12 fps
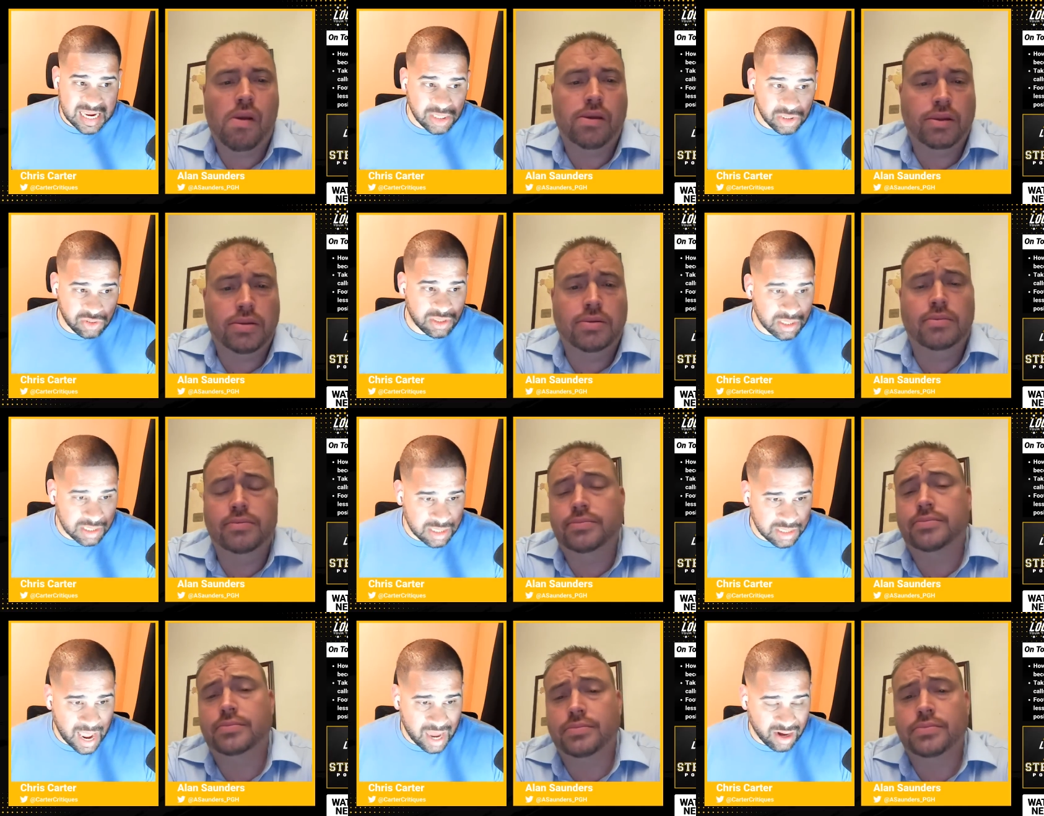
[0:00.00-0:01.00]
Speaker 1: into the elite
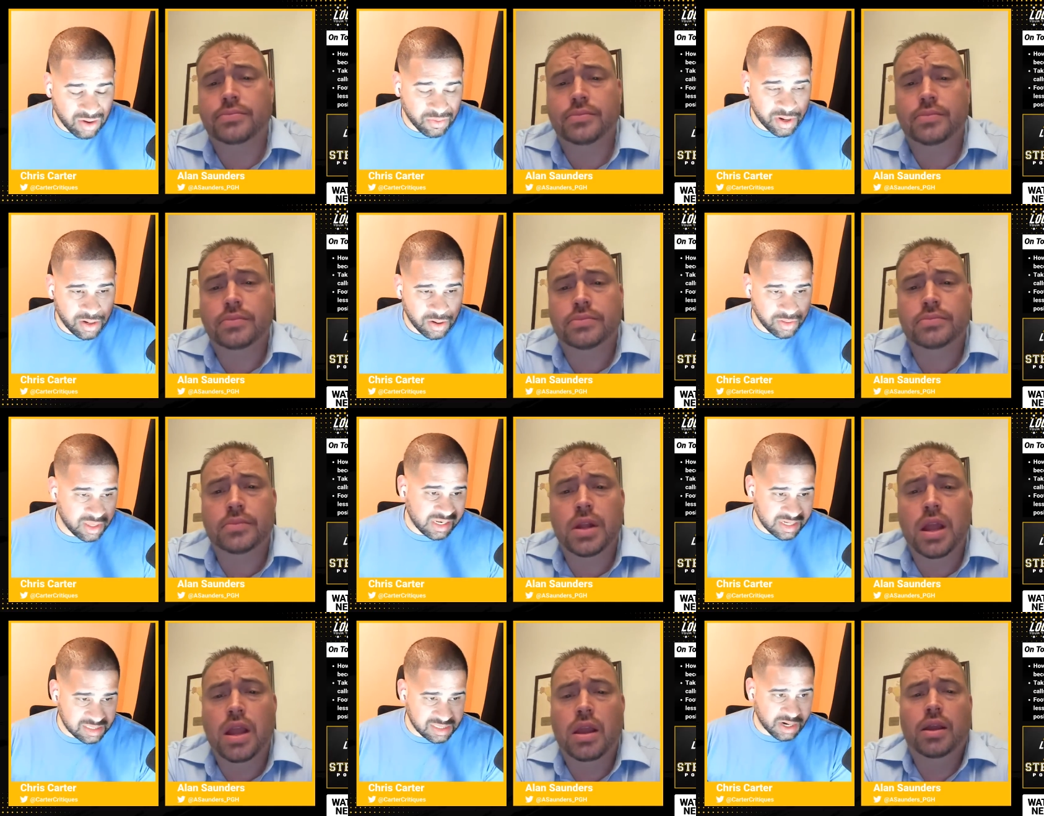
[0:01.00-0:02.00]
category or the
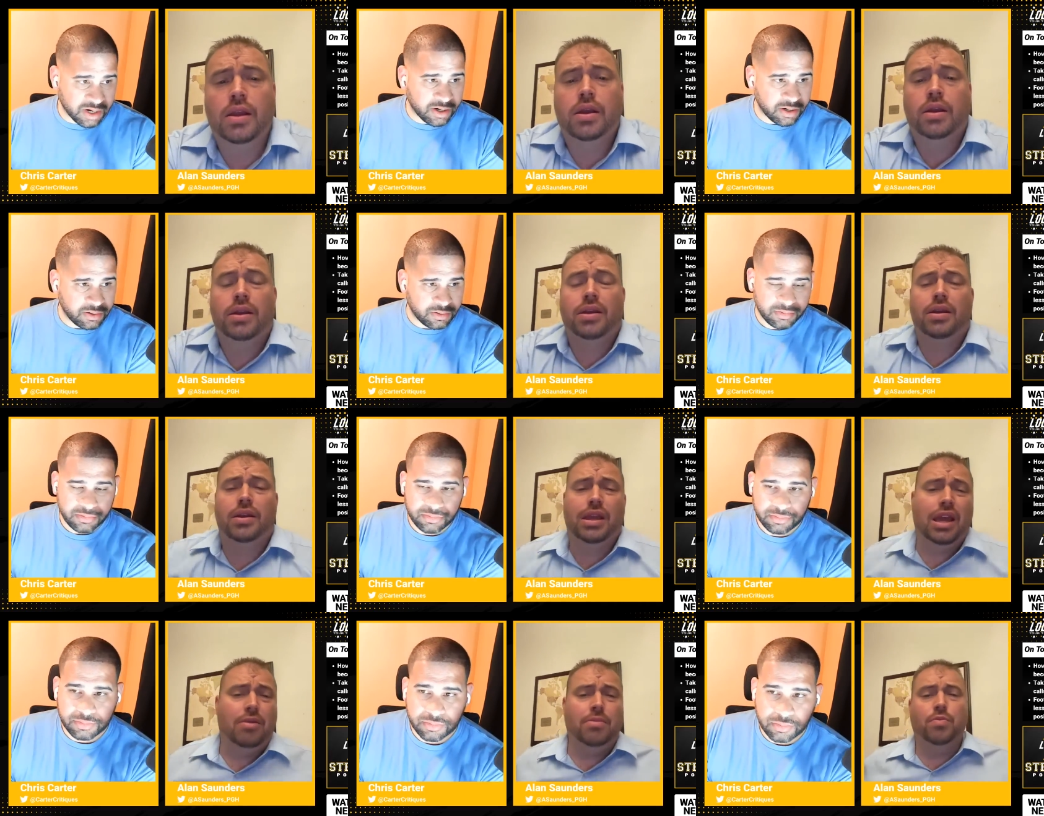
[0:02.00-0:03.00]
elite tier.
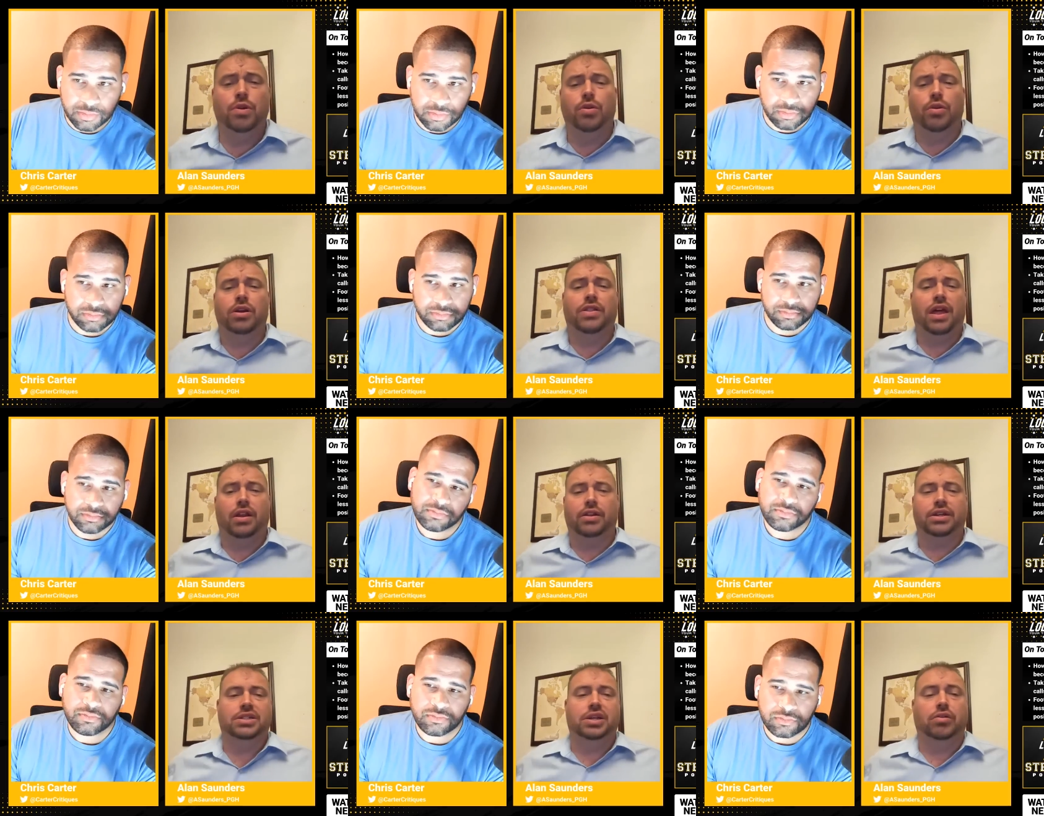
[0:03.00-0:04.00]
Speaker 2: Yeah, and I mean, when you look at that
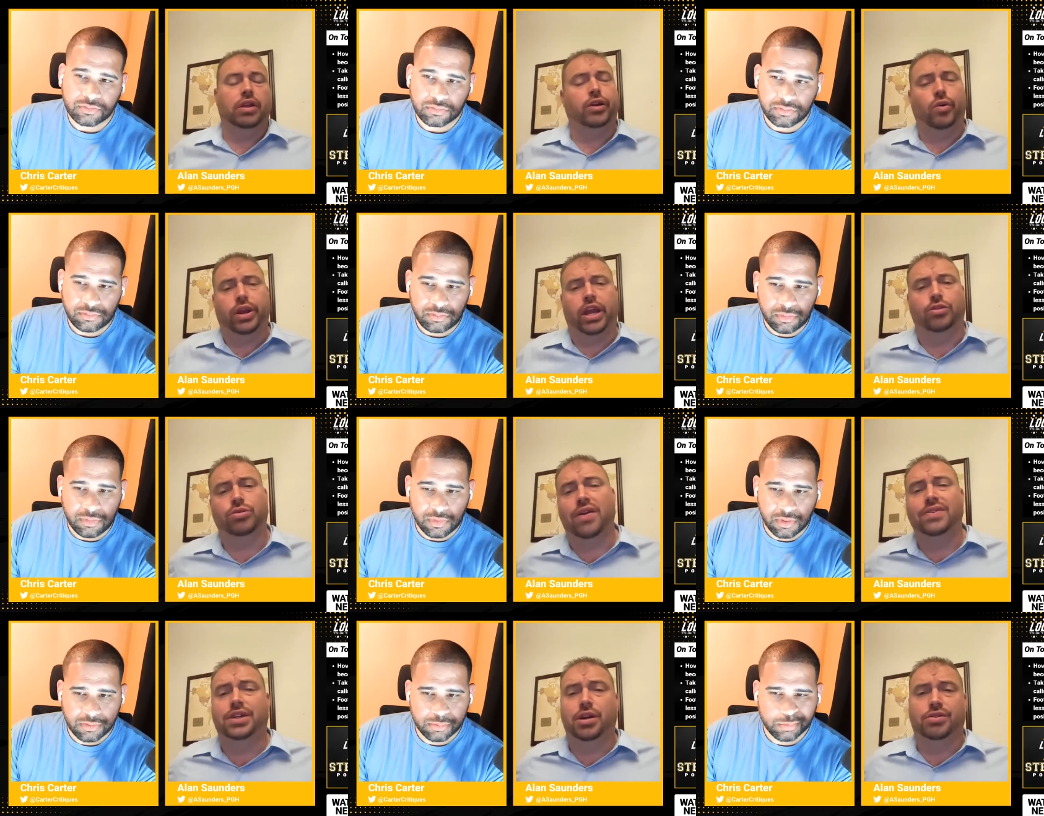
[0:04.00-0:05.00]
elite tier, like, okay,
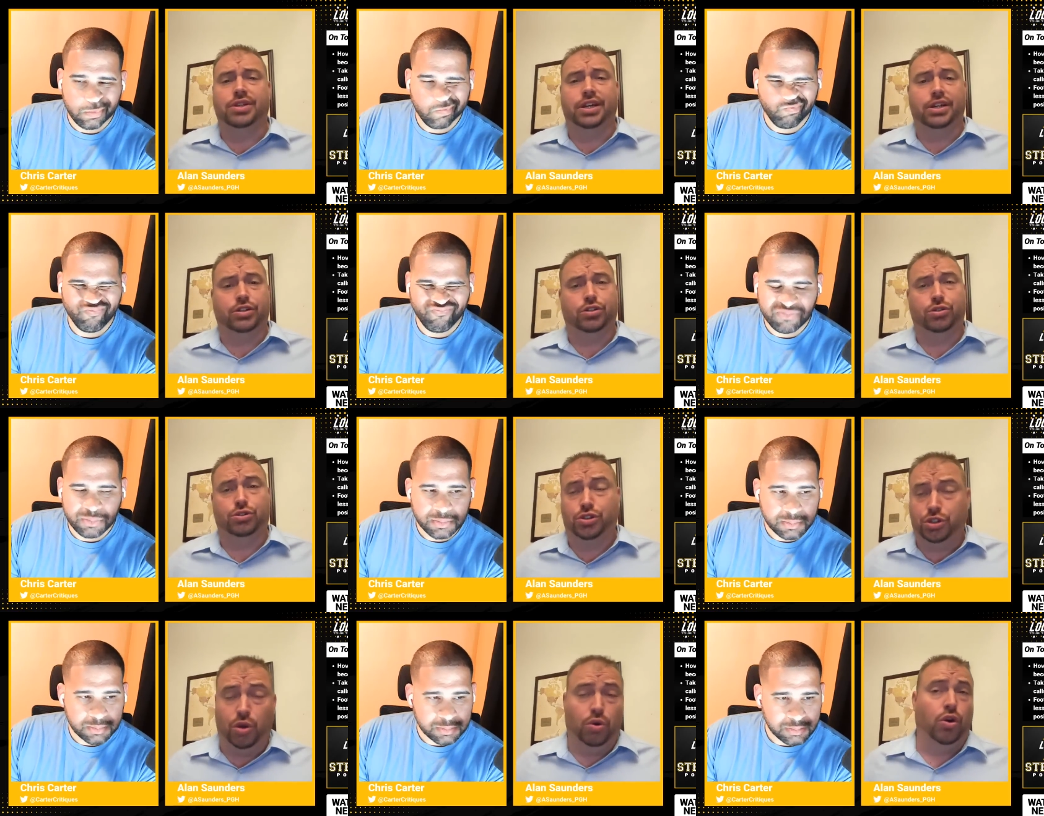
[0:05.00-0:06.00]
Travis Kelce is
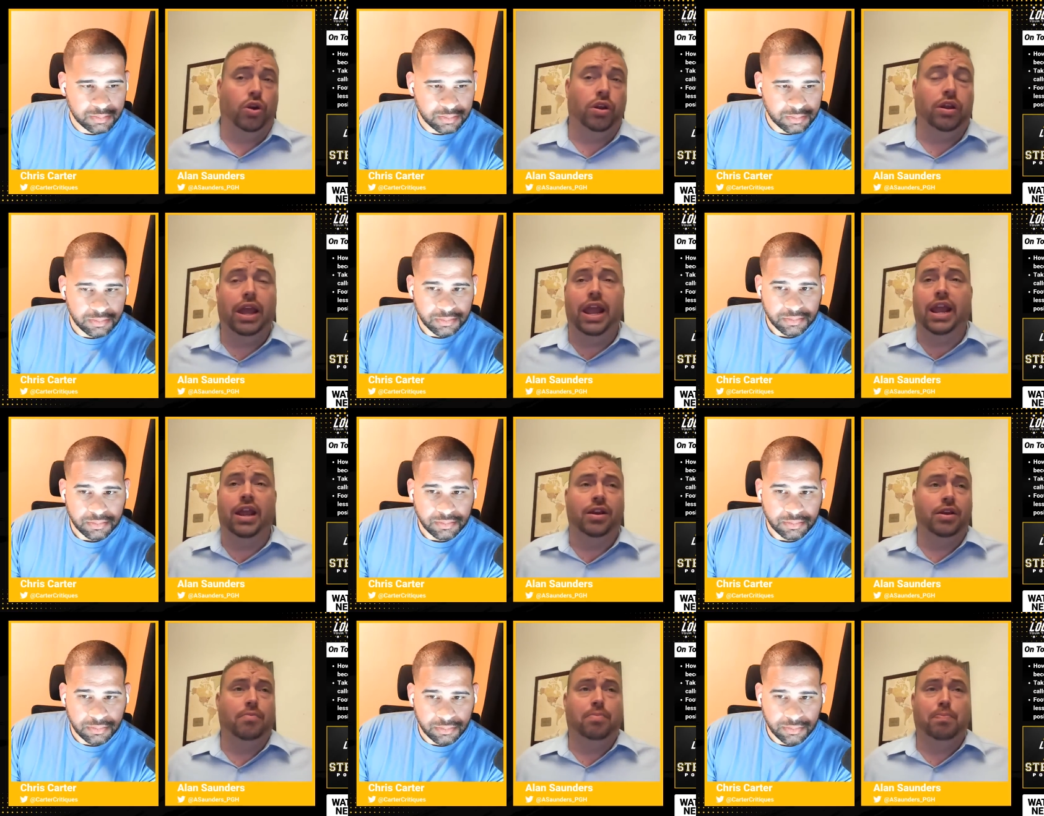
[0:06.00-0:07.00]
so good,
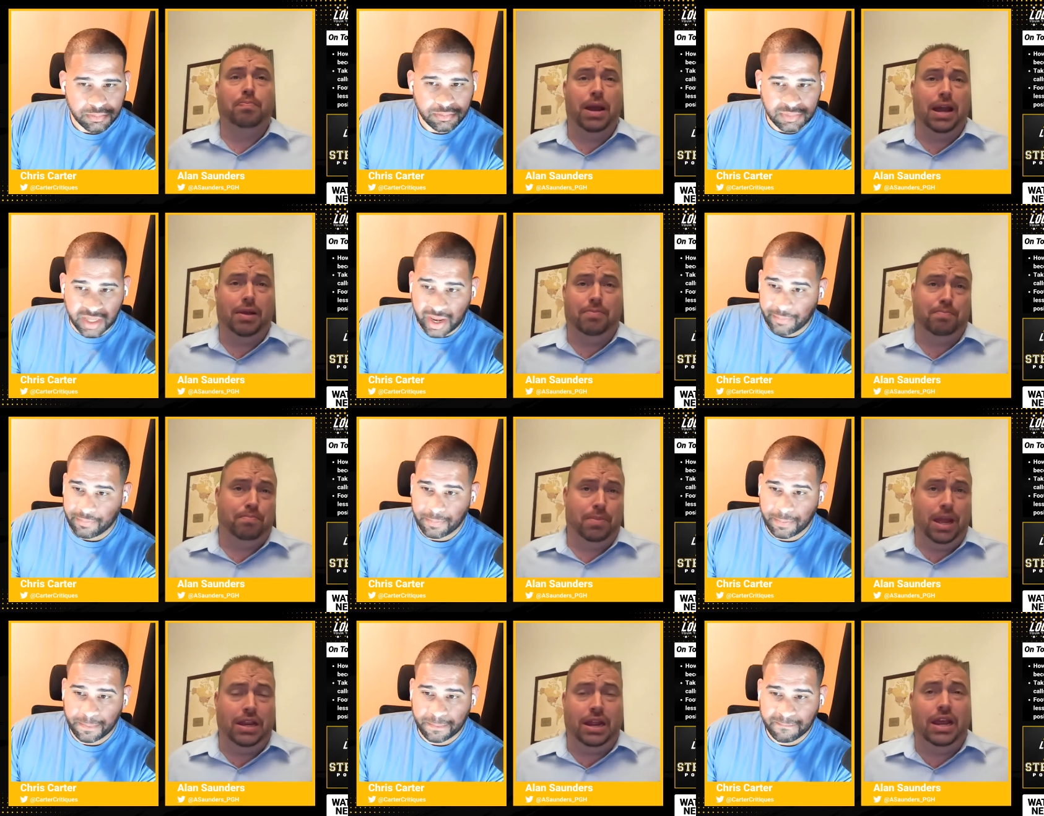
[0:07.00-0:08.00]
and Pat yeah.
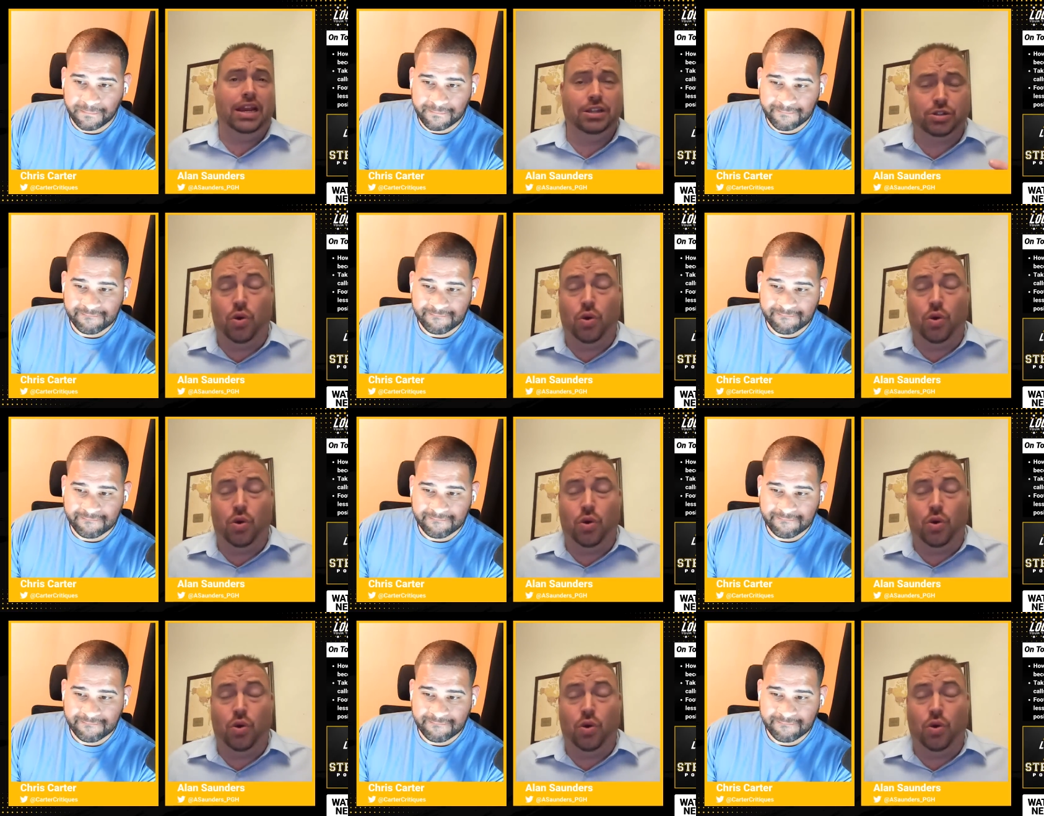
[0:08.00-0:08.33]
And, and his